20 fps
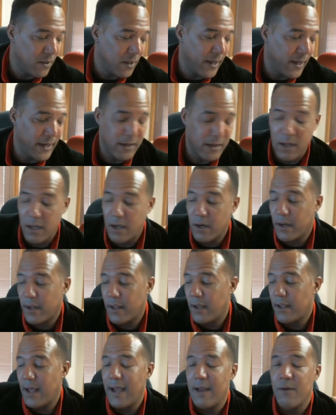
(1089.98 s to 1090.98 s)
like I,
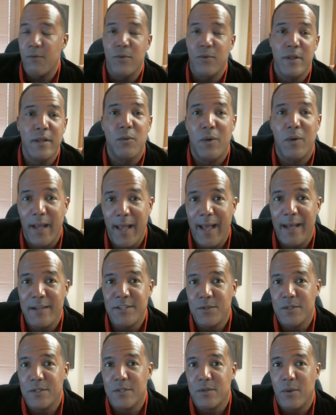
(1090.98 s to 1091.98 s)
I really want to
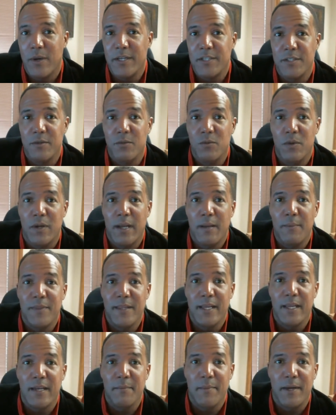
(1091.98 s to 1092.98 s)
ask you this question when I'm
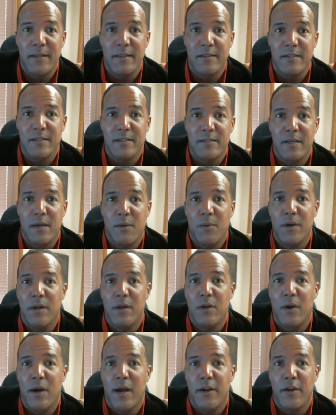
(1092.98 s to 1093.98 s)
thinking about this because I want to
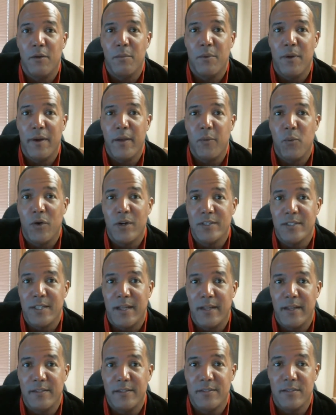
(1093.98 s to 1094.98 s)
know how your brain works
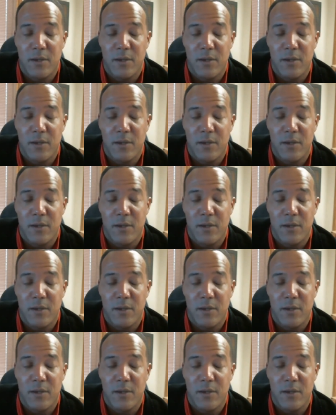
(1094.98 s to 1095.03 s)
on this.